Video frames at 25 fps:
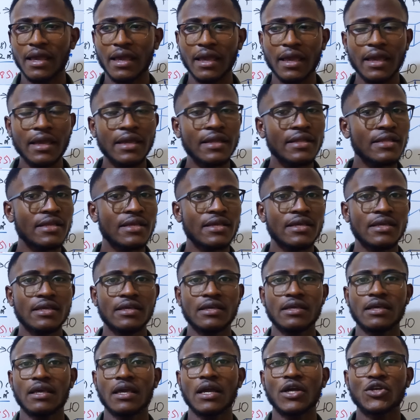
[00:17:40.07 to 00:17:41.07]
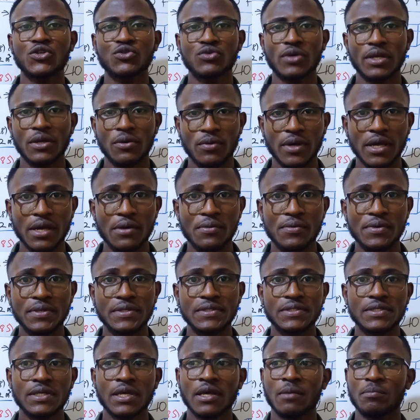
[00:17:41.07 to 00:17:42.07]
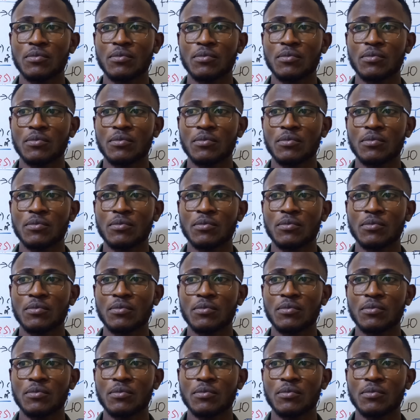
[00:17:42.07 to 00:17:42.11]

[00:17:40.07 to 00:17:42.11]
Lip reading: any extra inquiries,